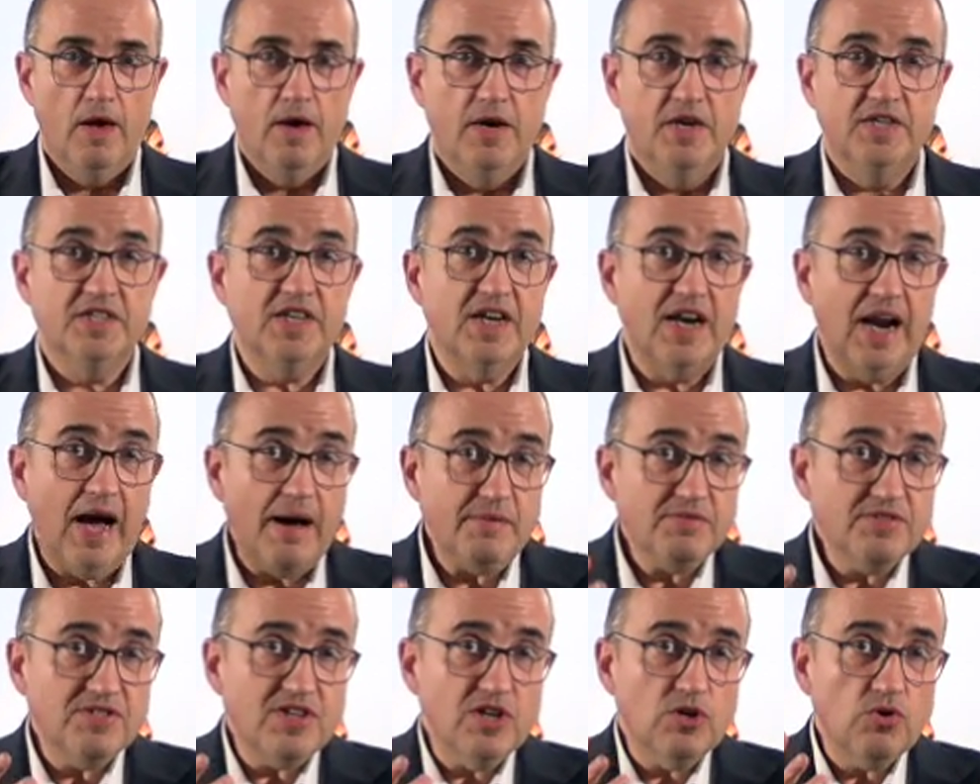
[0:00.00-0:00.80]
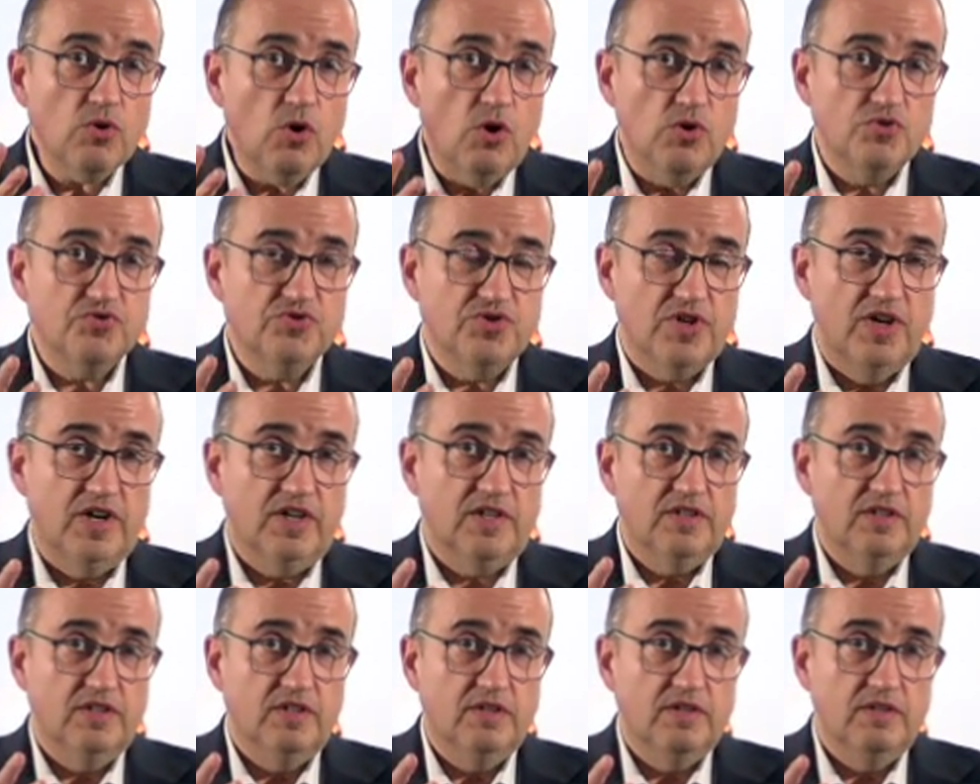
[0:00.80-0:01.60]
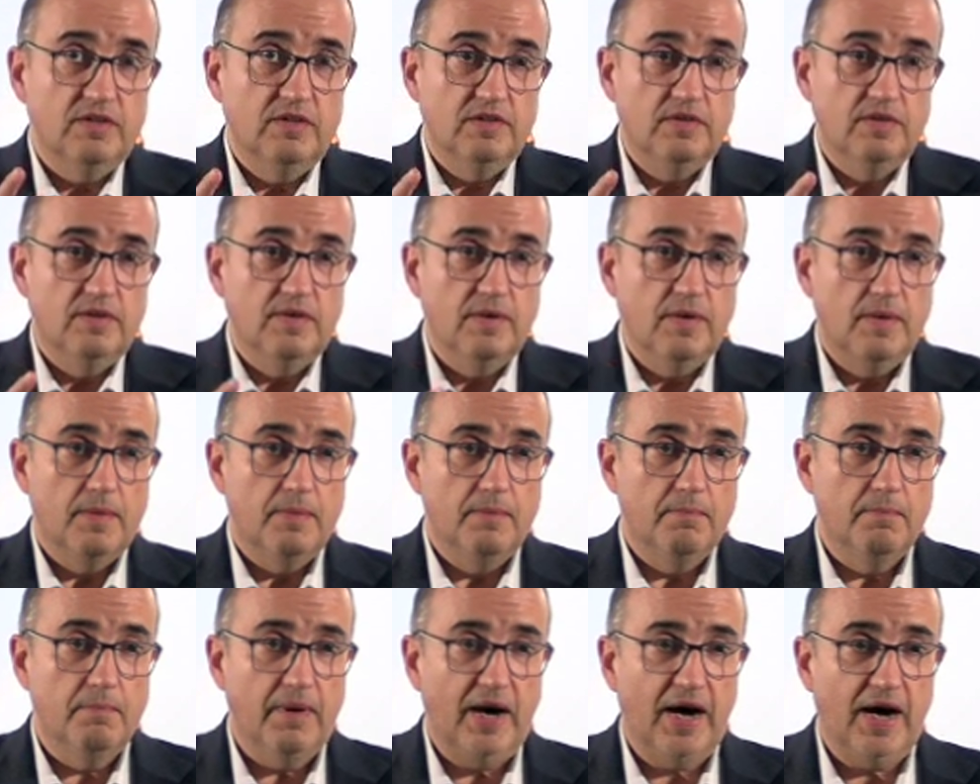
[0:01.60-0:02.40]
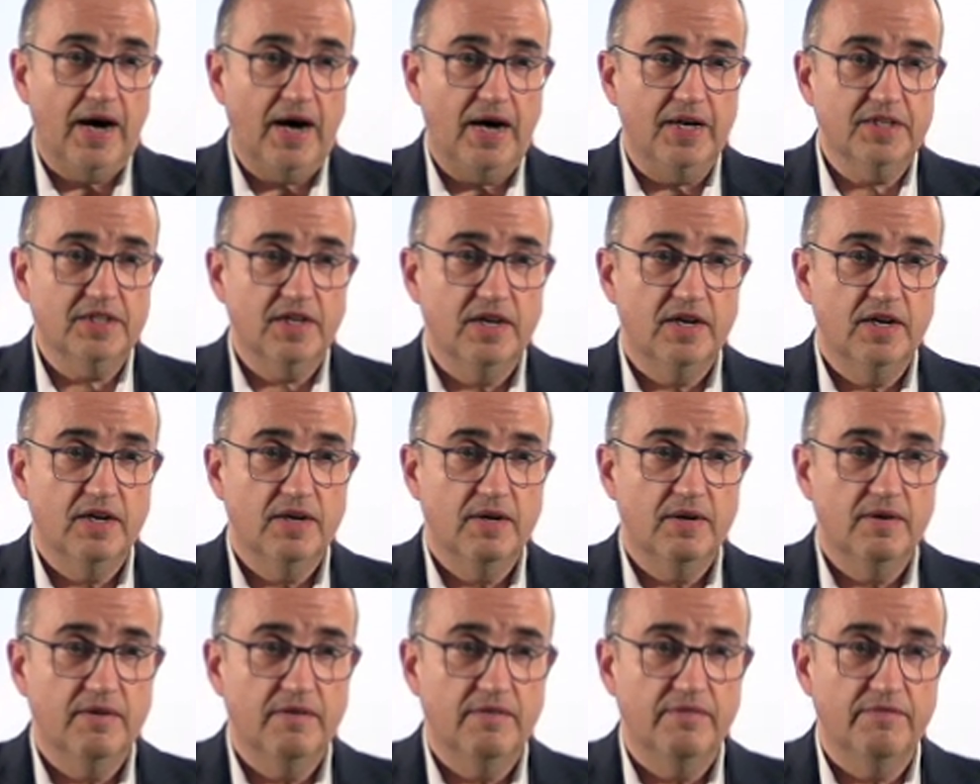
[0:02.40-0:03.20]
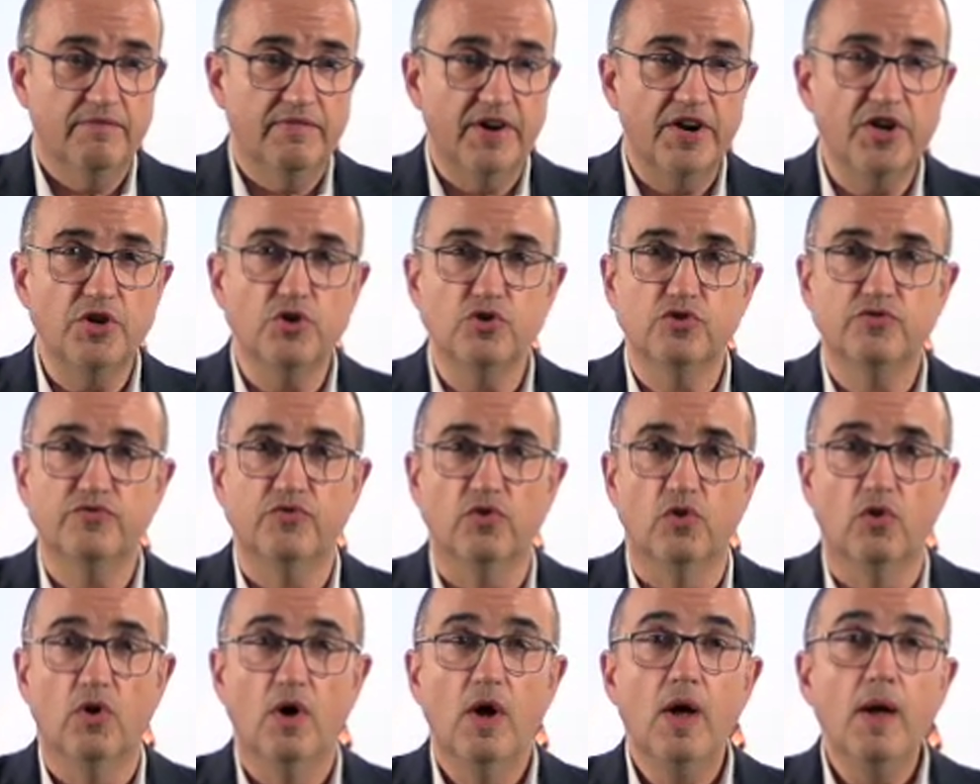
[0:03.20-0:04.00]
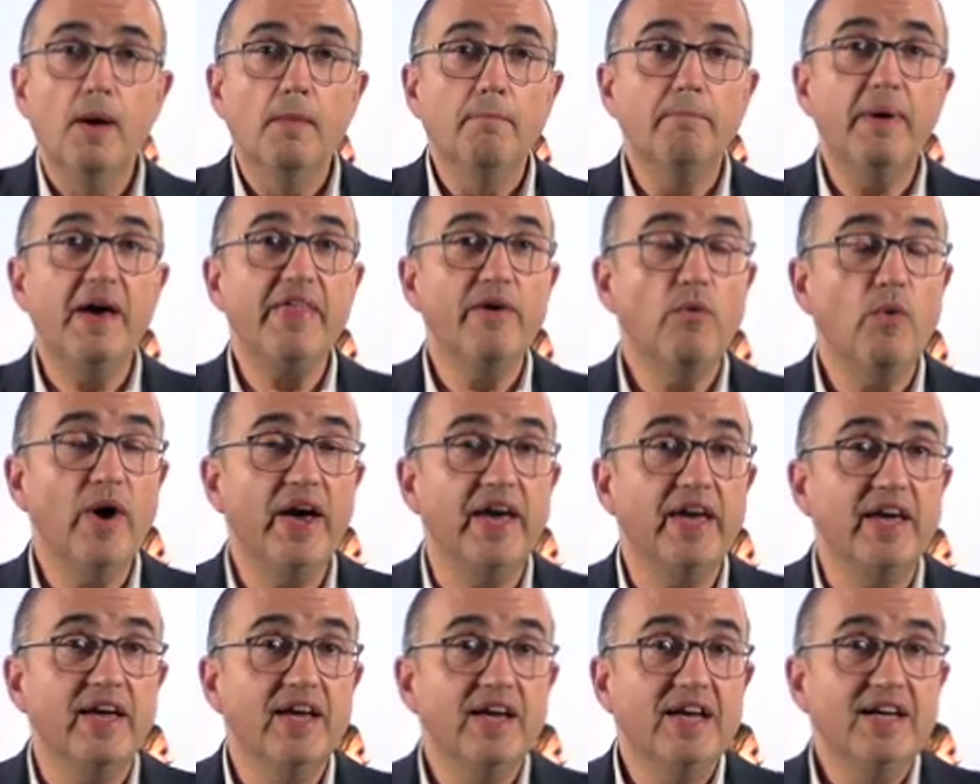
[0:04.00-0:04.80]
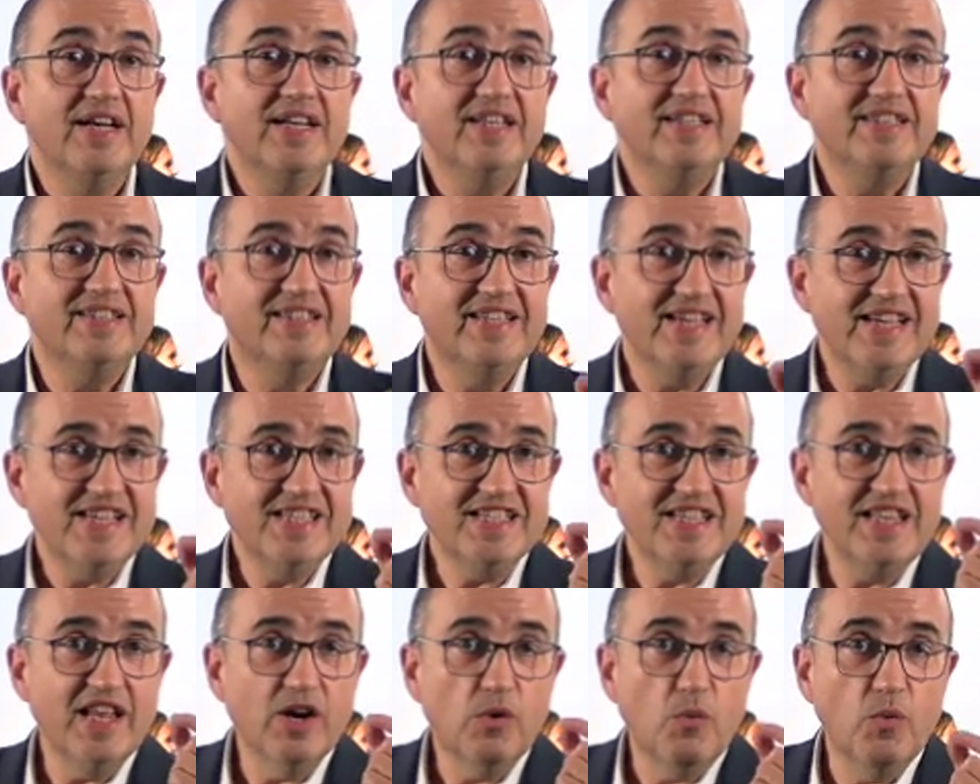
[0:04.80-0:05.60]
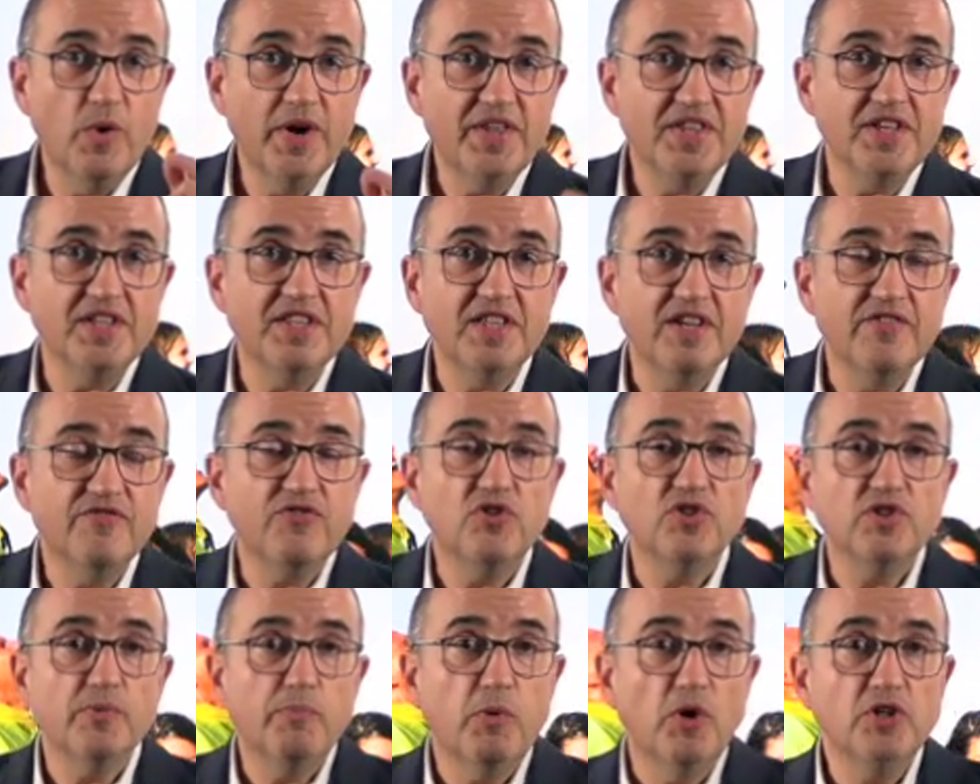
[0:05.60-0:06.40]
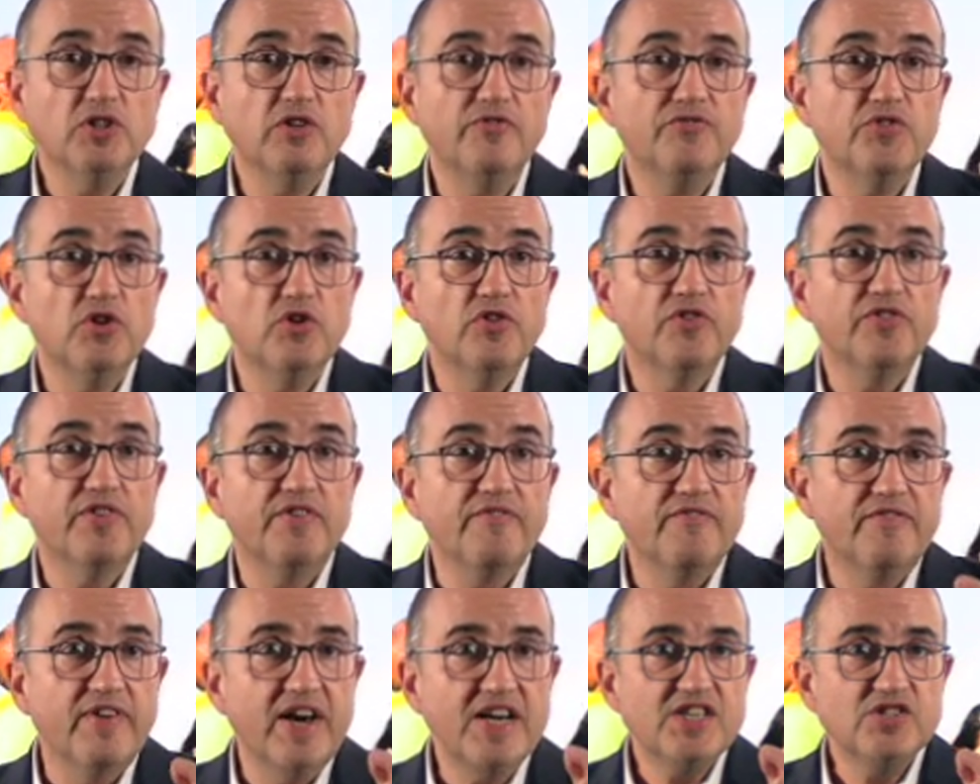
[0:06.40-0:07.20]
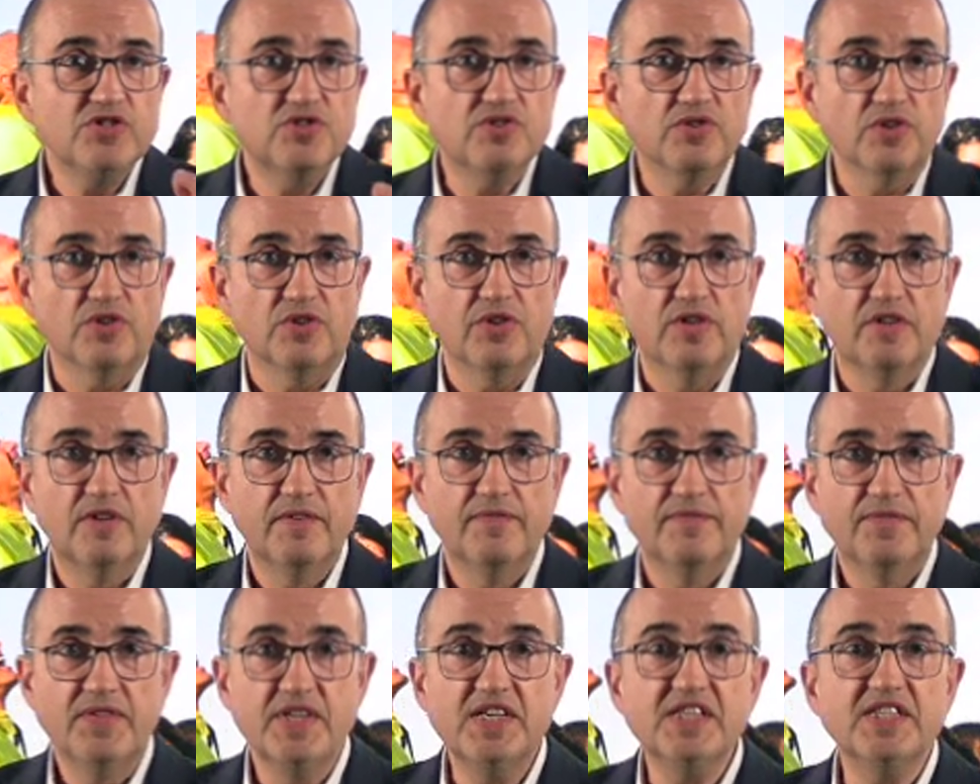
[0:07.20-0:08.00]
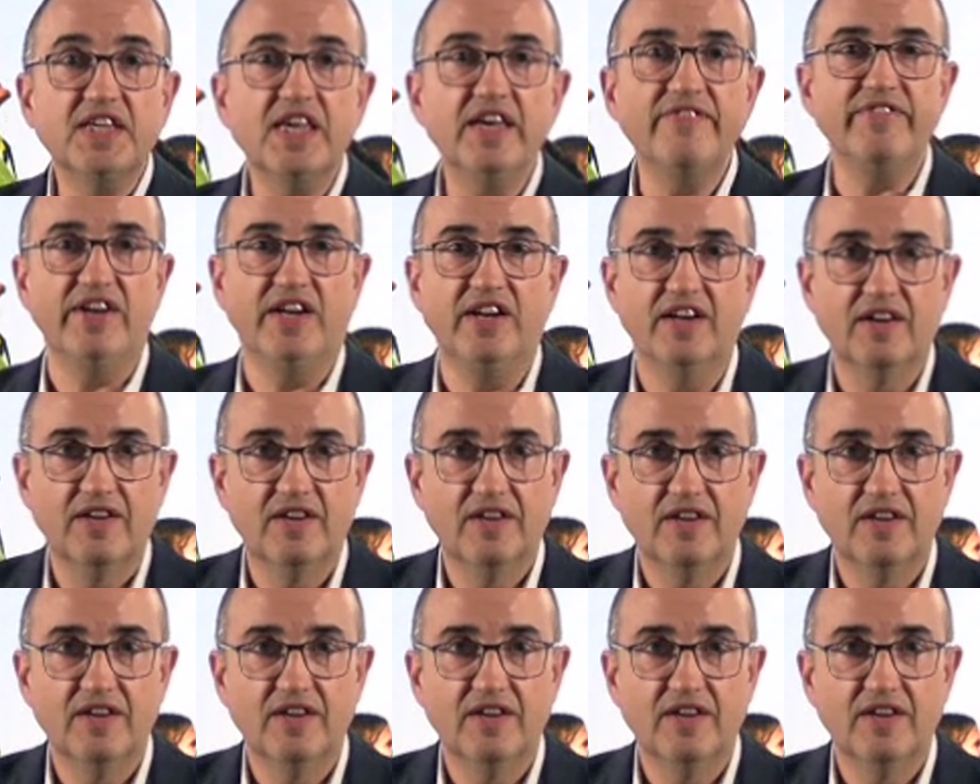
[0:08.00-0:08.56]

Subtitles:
It's an abstract concept, but very useful. By the way, this liquidity from the point of view of the investor is given.